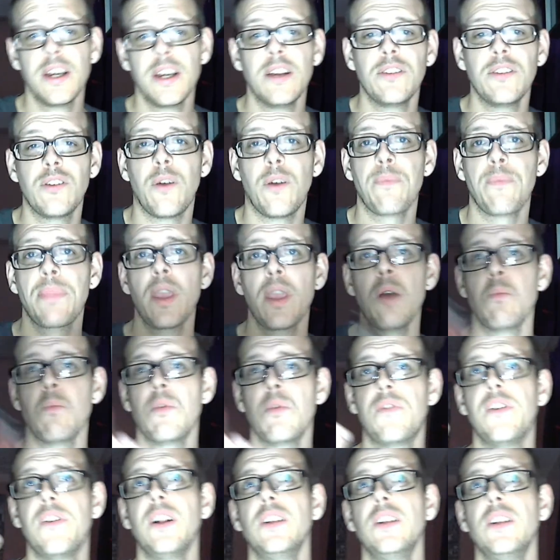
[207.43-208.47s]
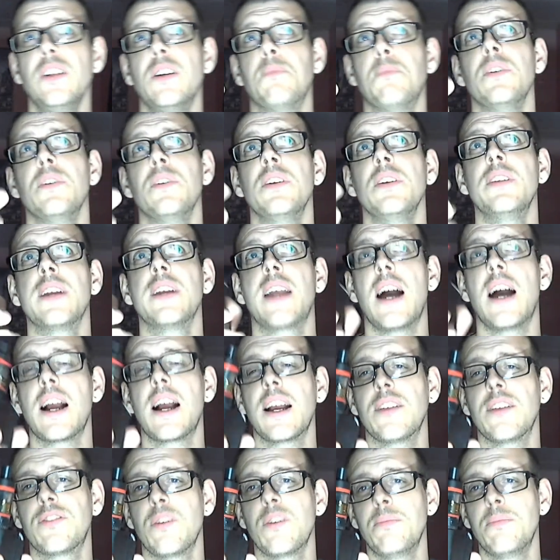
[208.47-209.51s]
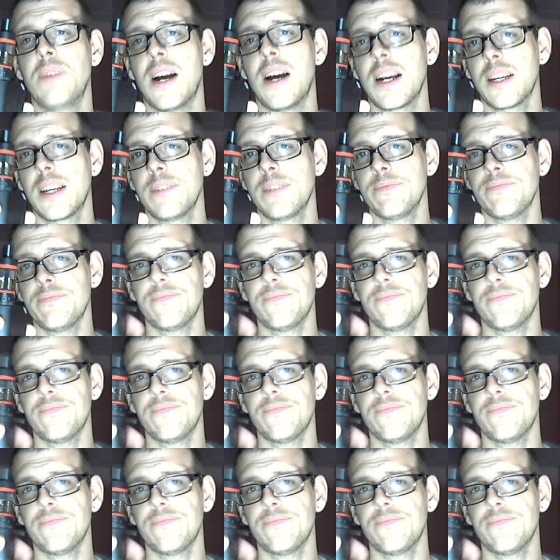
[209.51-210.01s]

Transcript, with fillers: So, we've filled up the Kanga sub tank.